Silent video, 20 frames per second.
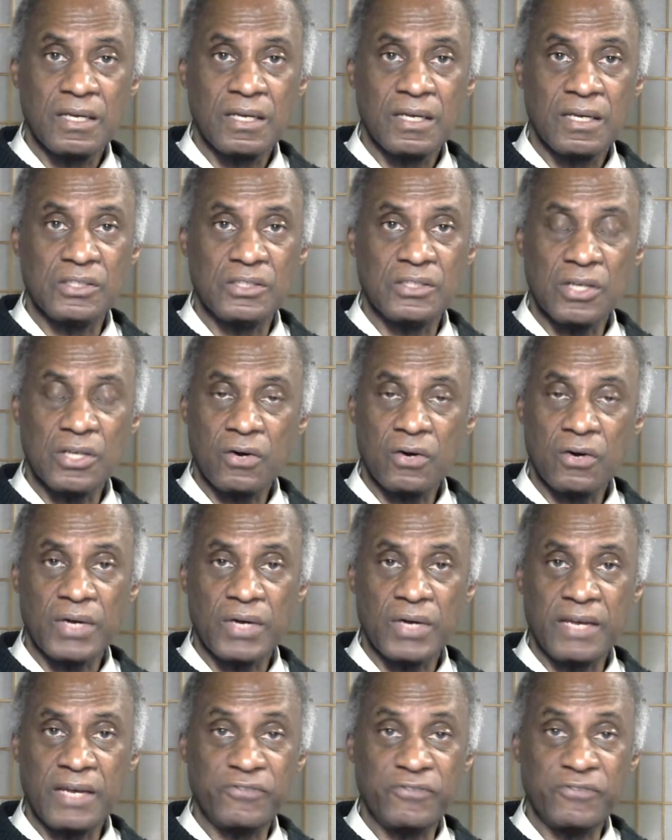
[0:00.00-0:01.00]
You know,
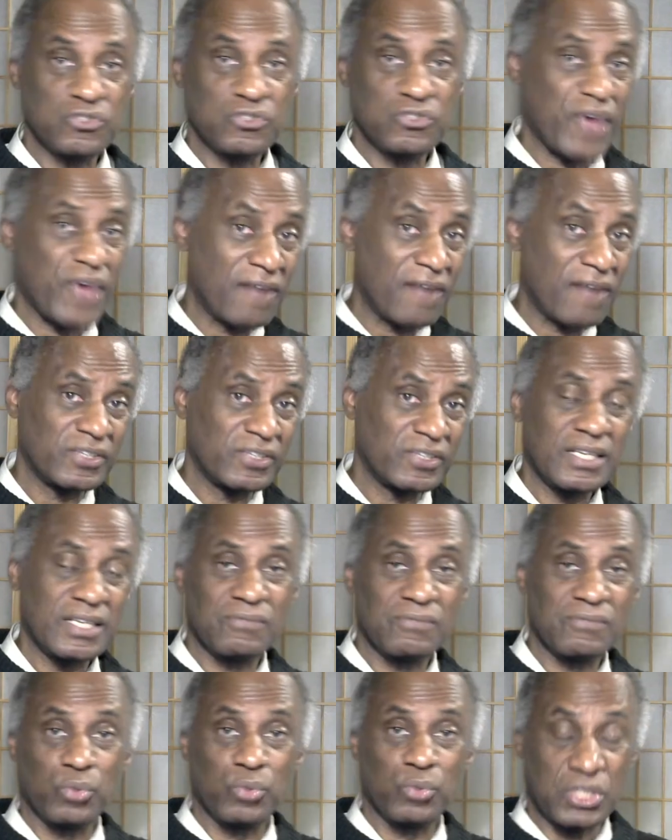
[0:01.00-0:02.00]
if you're
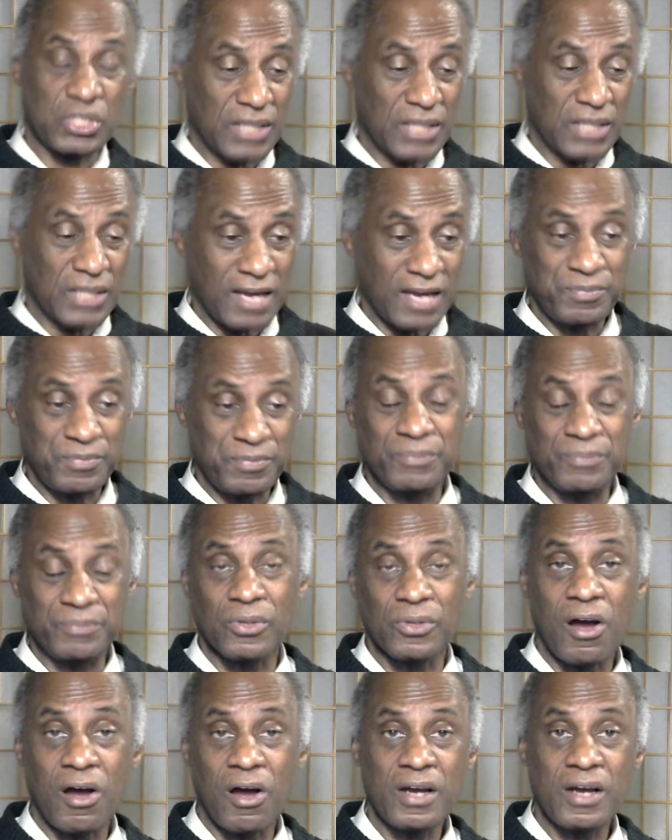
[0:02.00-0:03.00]
traveling, which a lot of people
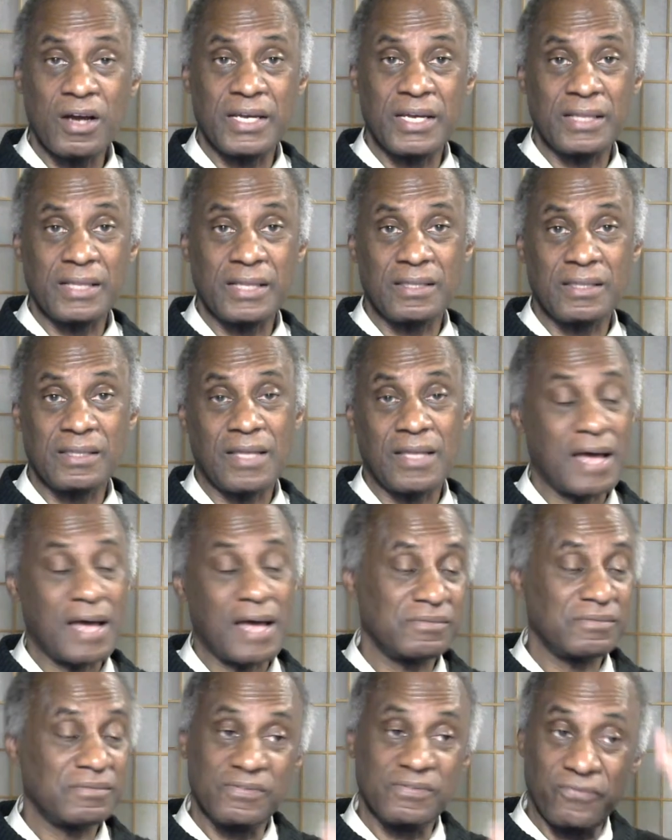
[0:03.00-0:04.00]
are, and
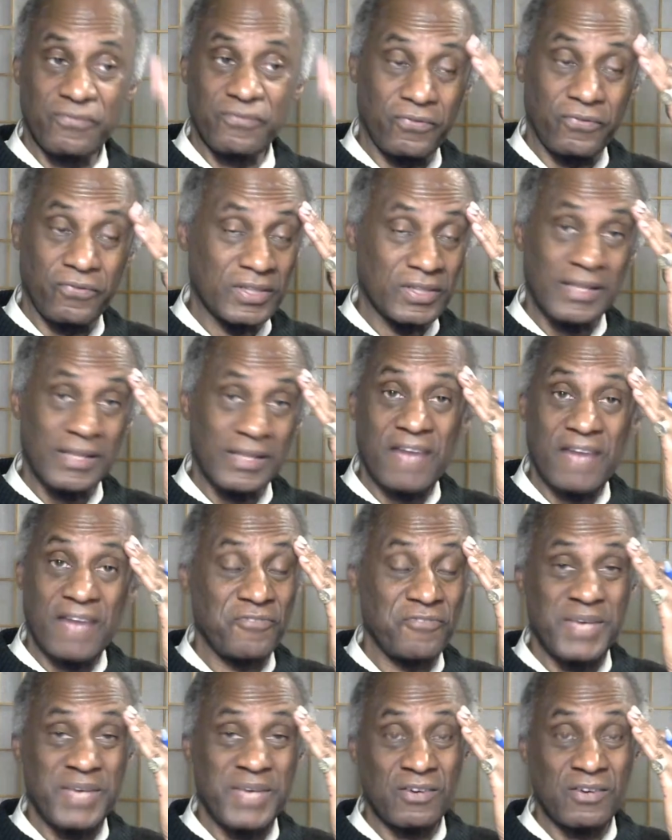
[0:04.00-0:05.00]
for the life of
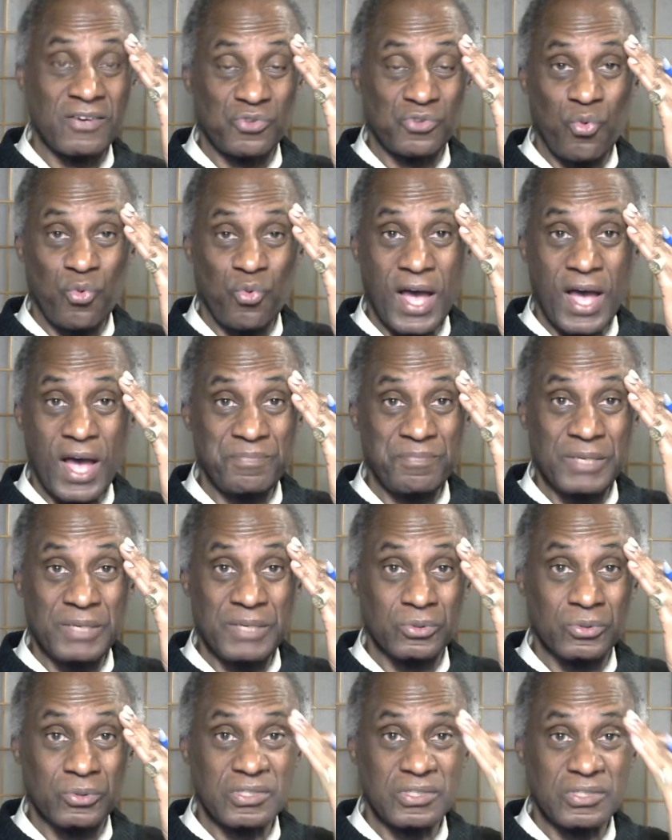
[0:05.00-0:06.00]
me, I don't know why
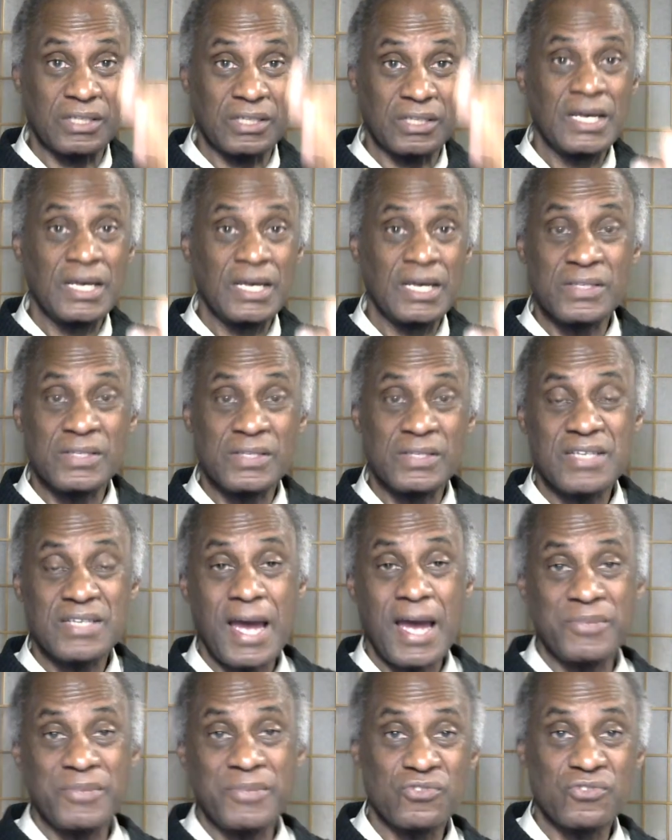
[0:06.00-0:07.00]
people took this
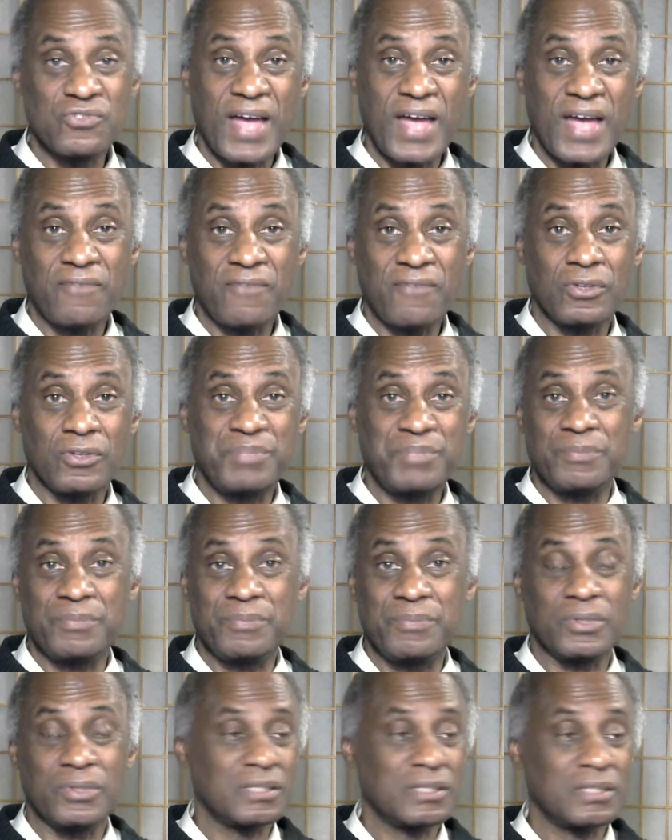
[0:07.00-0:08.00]
time to travel.
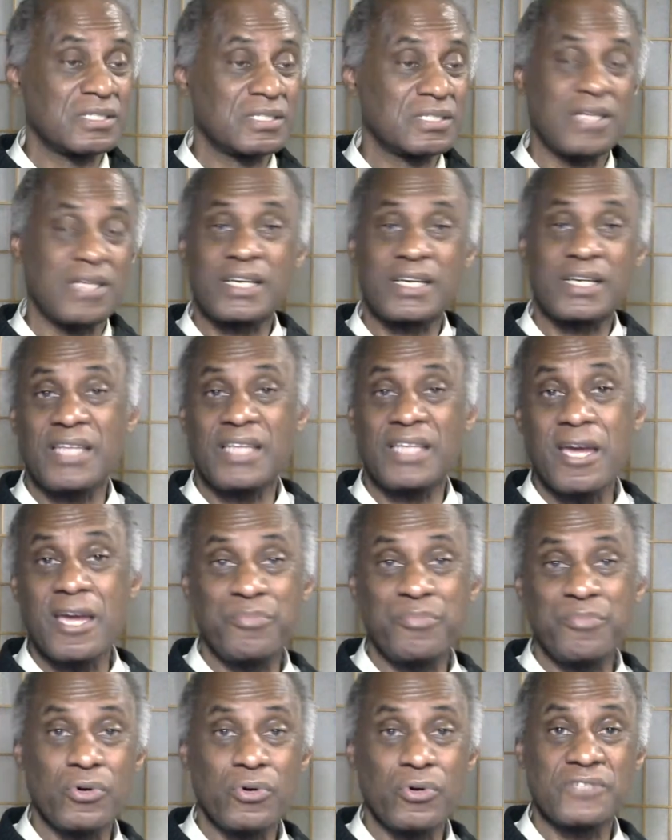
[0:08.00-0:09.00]
People are stuck in
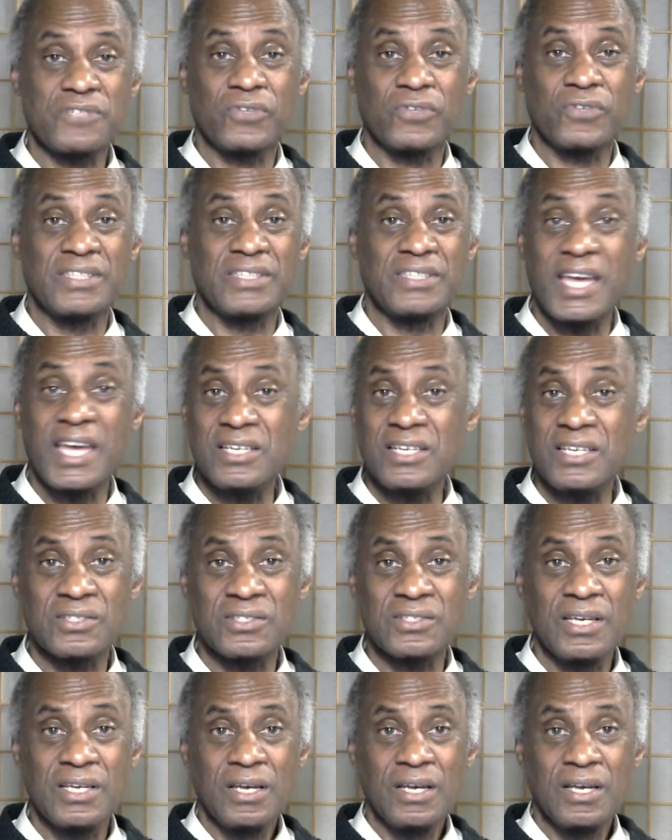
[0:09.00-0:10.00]
airports for
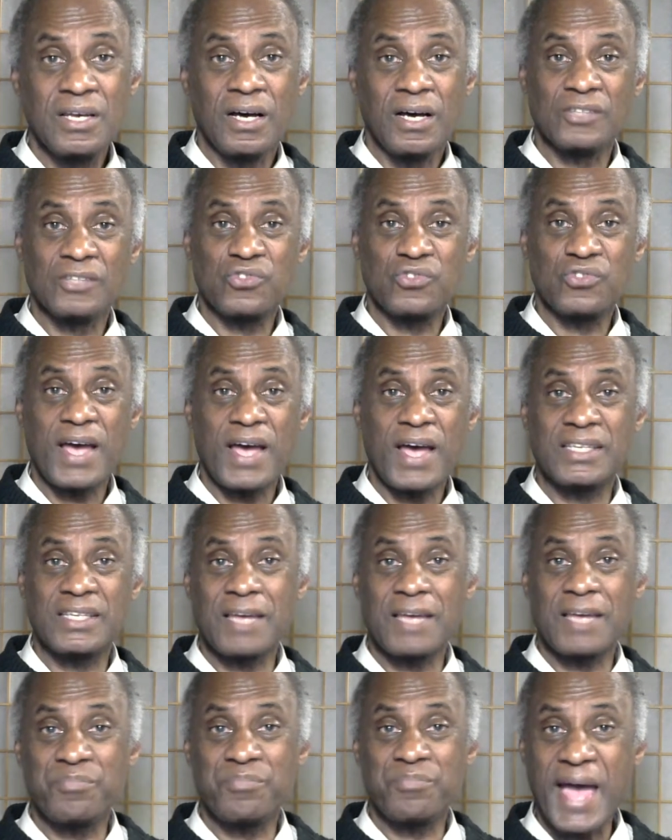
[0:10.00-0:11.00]
days, trying to
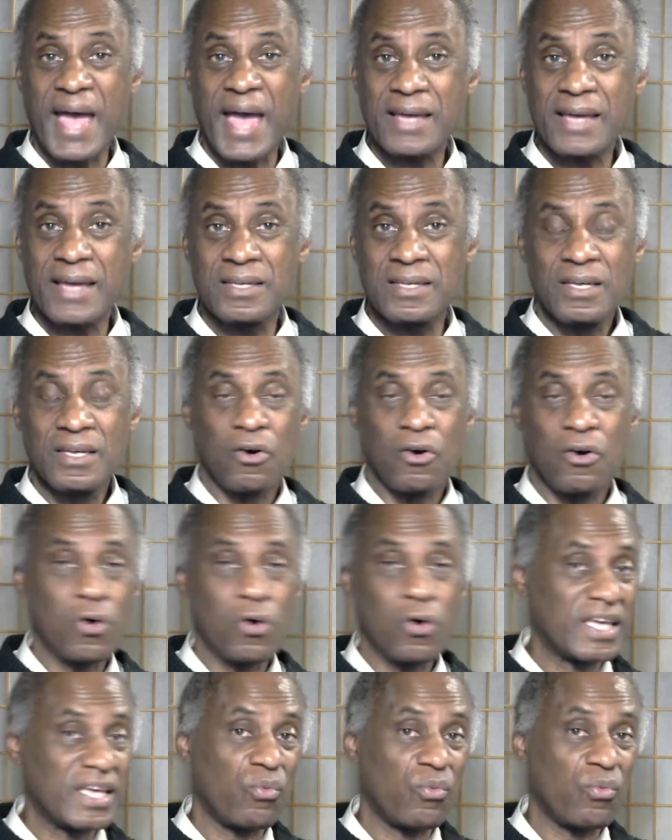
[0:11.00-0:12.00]
get back or
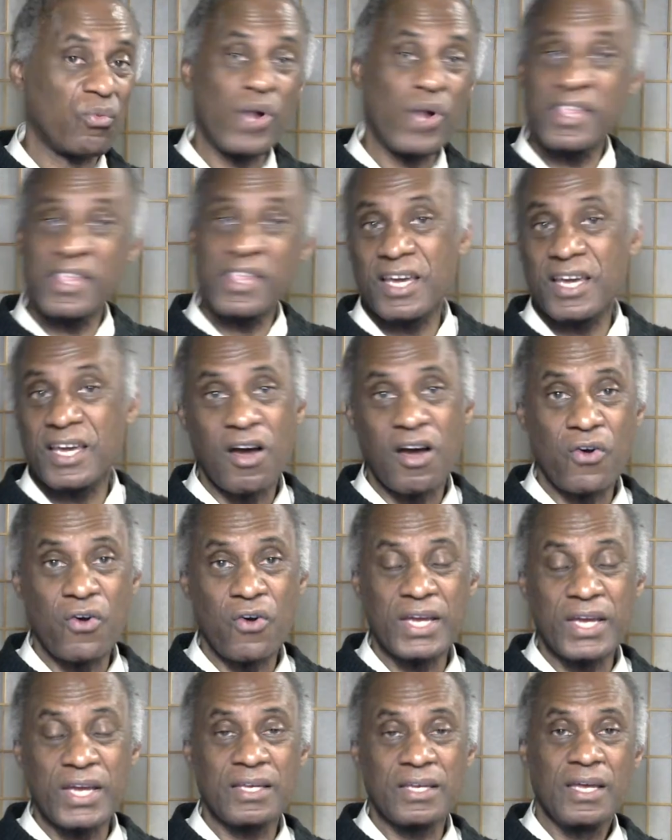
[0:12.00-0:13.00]
get where they're
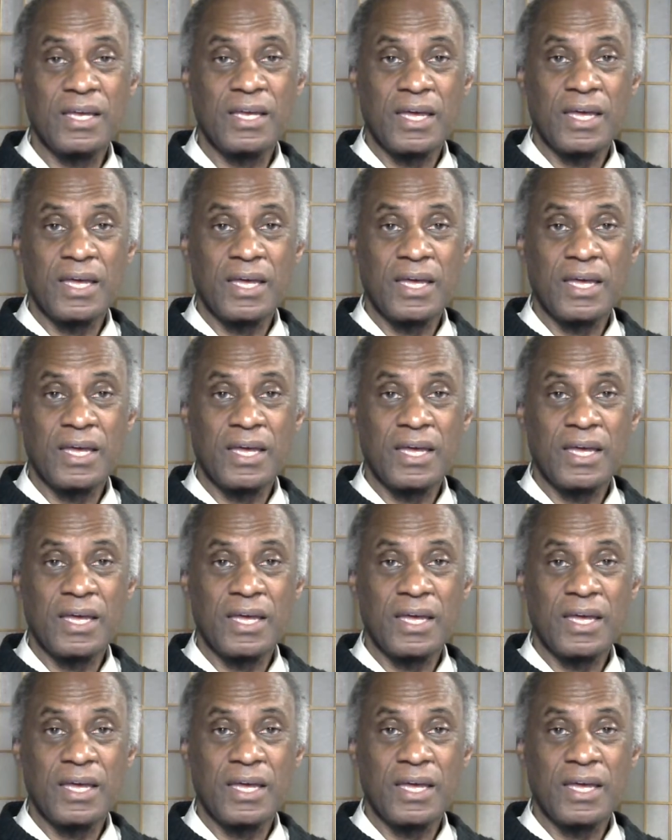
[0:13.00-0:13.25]
going.